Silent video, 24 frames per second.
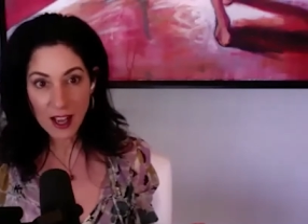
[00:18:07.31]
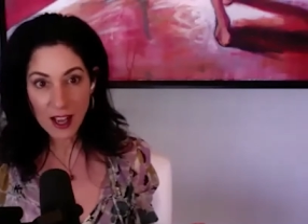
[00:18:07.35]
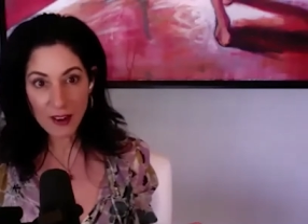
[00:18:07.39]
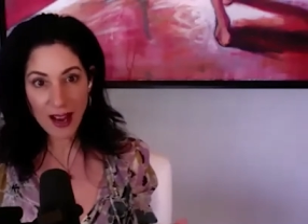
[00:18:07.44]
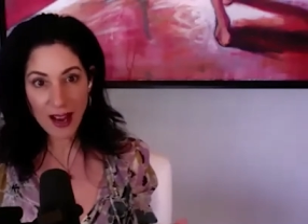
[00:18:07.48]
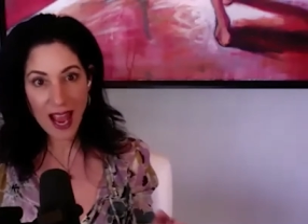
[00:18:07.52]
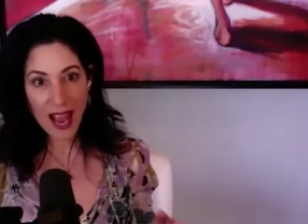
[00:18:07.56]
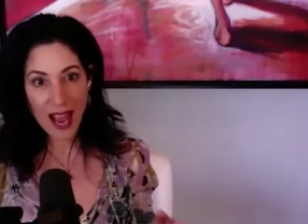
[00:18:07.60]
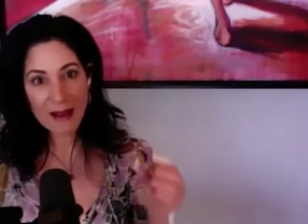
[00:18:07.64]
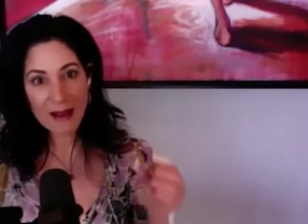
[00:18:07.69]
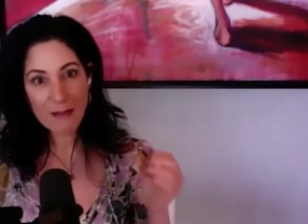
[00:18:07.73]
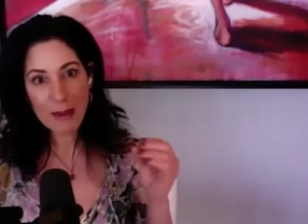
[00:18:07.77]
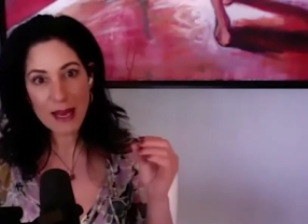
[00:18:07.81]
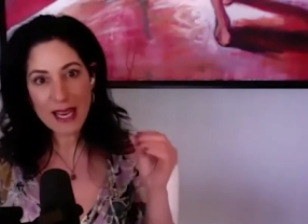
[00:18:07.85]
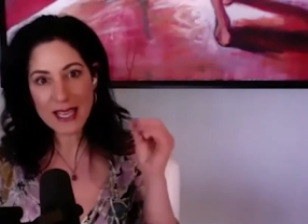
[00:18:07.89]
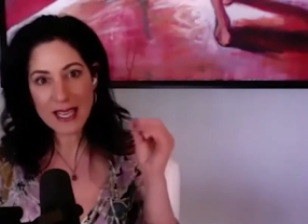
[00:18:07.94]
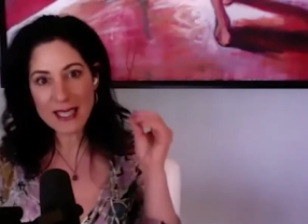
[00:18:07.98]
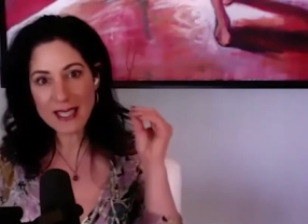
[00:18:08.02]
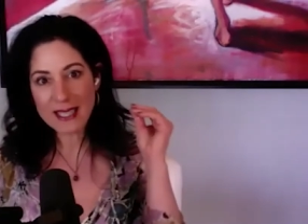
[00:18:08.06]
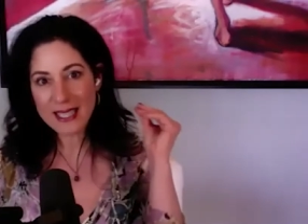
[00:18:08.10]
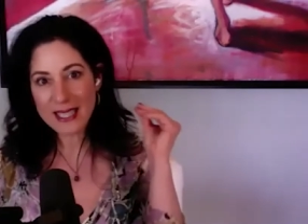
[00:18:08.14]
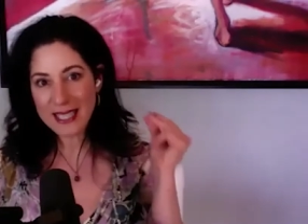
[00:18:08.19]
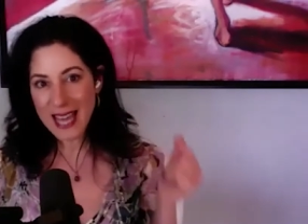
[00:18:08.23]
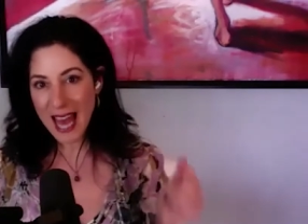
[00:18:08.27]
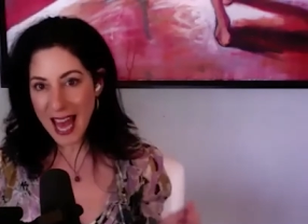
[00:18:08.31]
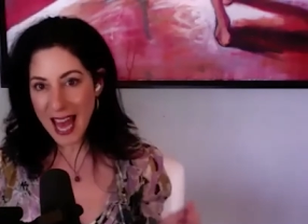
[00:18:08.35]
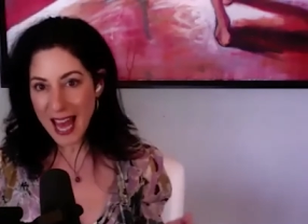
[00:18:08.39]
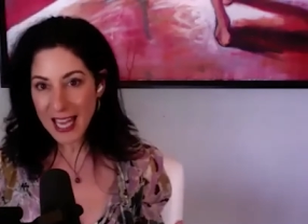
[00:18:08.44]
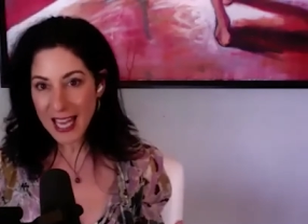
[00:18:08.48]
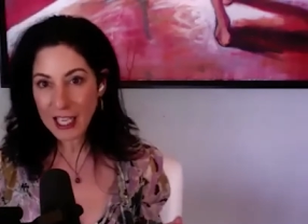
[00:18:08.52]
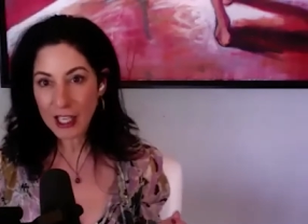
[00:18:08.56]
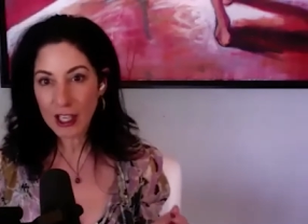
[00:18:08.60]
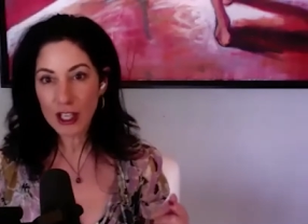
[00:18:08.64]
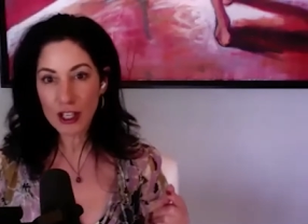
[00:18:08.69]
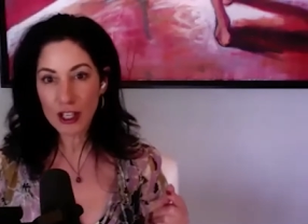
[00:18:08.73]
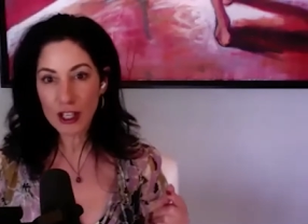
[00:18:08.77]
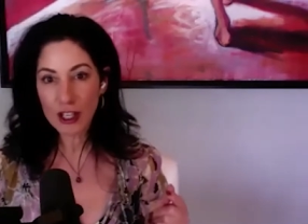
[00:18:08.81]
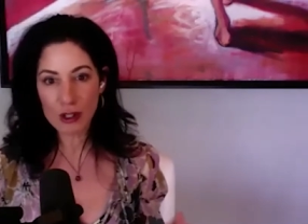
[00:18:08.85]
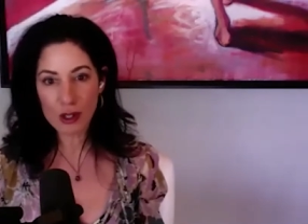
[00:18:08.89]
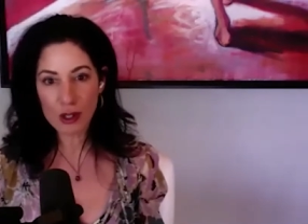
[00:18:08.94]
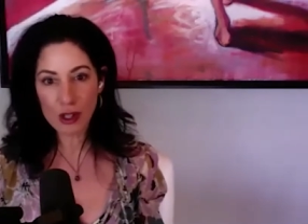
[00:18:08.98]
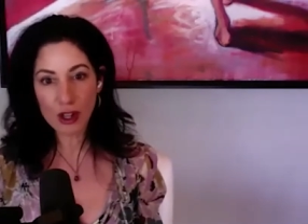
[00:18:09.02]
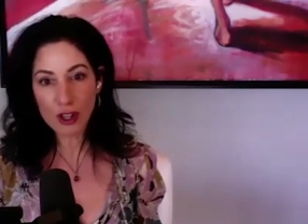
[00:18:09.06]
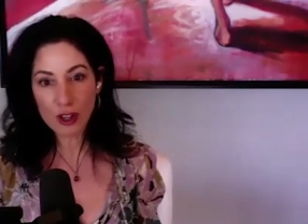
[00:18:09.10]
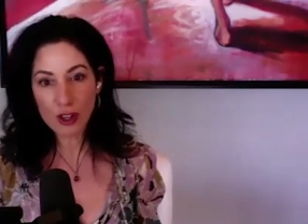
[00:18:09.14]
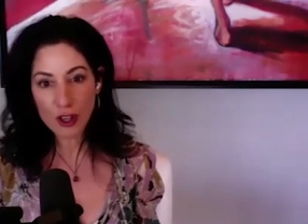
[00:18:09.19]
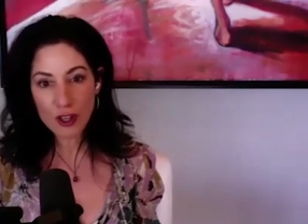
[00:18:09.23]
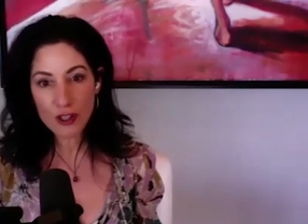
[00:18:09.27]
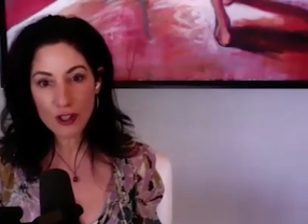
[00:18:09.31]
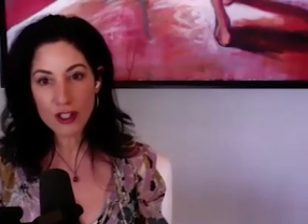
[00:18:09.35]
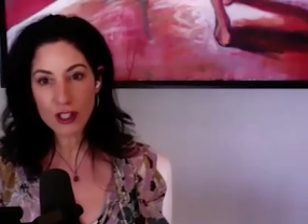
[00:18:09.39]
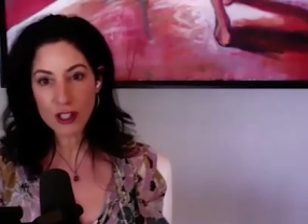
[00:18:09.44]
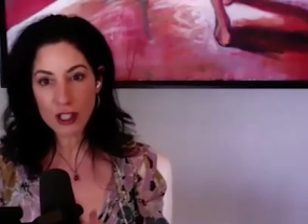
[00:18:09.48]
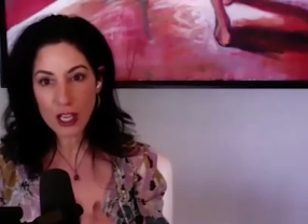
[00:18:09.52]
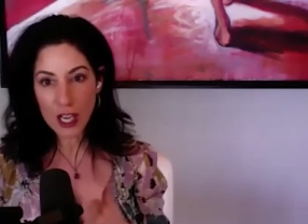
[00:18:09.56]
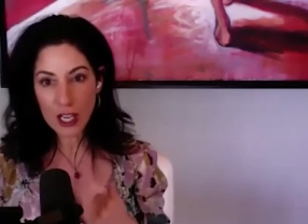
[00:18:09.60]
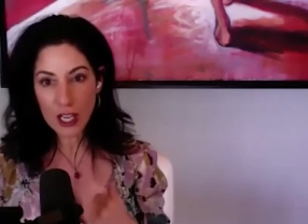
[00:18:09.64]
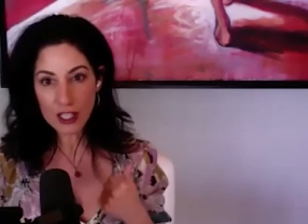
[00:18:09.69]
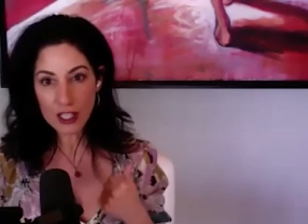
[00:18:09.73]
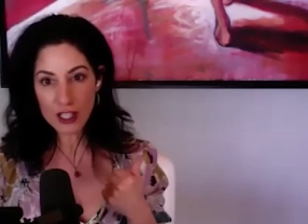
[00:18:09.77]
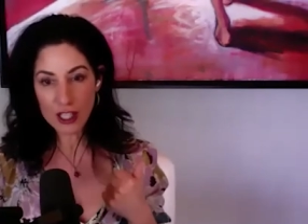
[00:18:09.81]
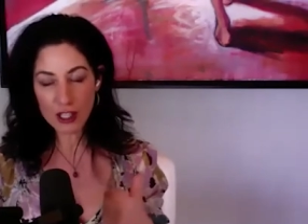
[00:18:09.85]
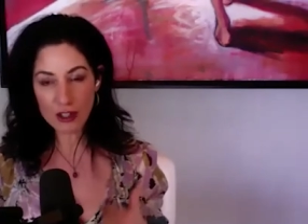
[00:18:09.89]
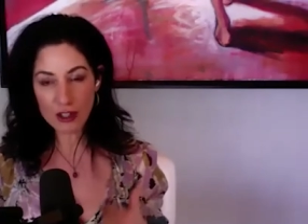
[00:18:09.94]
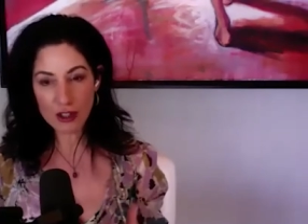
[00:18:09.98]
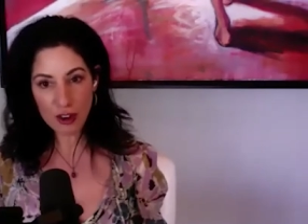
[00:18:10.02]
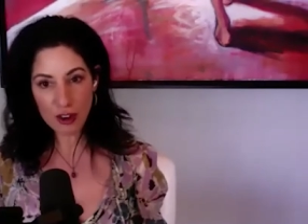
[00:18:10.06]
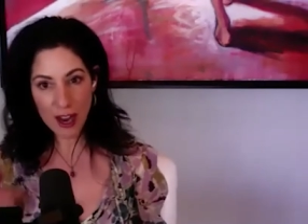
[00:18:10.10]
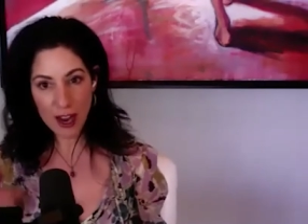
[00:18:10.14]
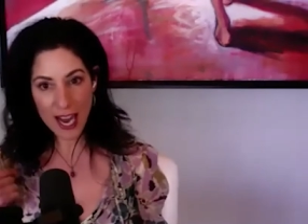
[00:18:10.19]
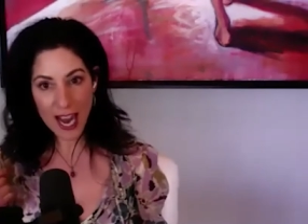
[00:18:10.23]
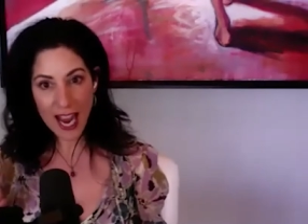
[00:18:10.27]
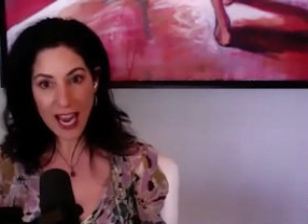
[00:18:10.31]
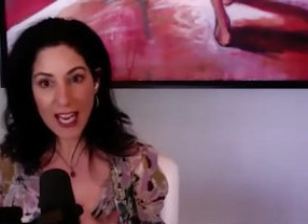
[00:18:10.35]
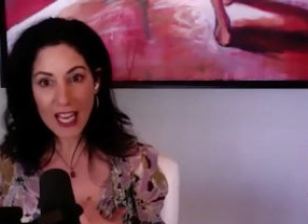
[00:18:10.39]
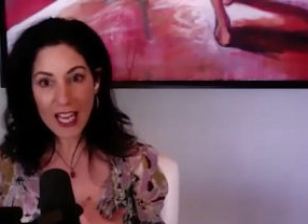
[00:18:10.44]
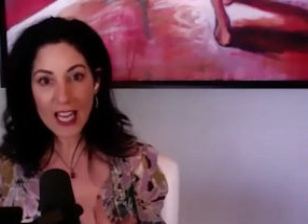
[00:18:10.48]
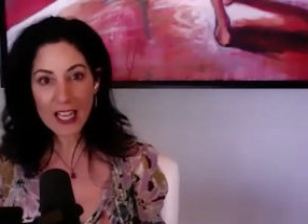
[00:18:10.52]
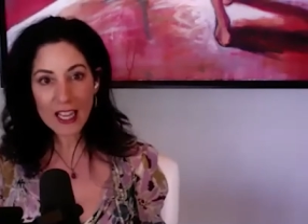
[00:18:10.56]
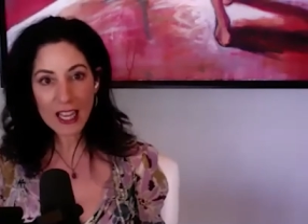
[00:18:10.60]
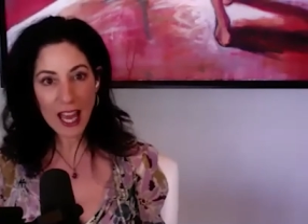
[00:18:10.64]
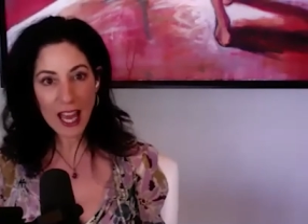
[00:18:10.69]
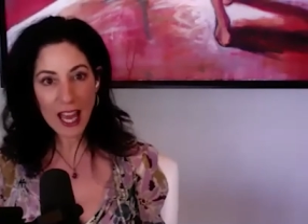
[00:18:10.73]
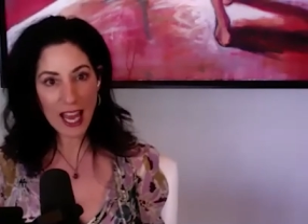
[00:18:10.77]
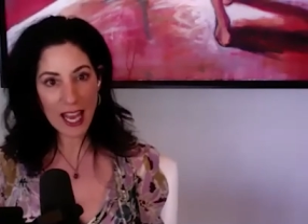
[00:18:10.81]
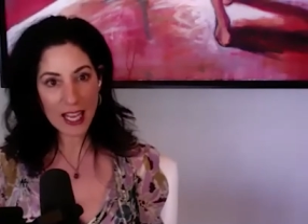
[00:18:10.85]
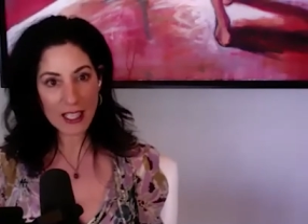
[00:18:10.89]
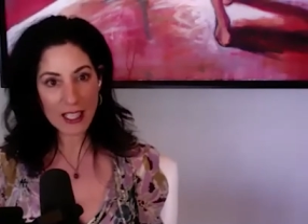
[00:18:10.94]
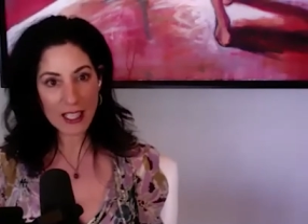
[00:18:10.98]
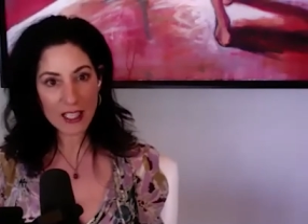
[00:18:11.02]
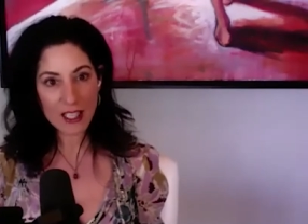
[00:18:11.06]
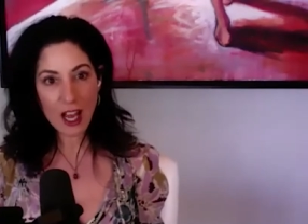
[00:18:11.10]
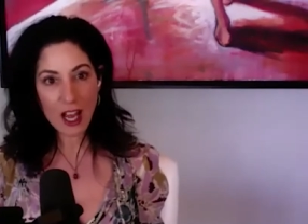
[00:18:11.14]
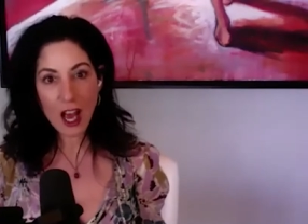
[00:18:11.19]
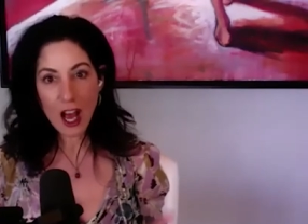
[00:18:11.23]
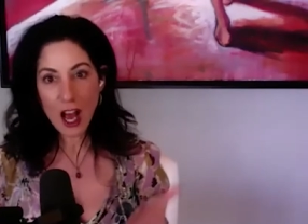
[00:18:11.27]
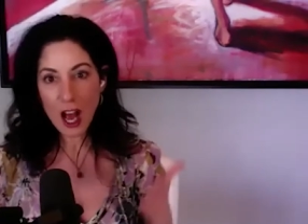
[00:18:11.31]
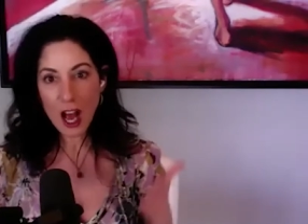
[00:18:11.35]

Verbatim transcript: Okay? Because then you learn to triangulate.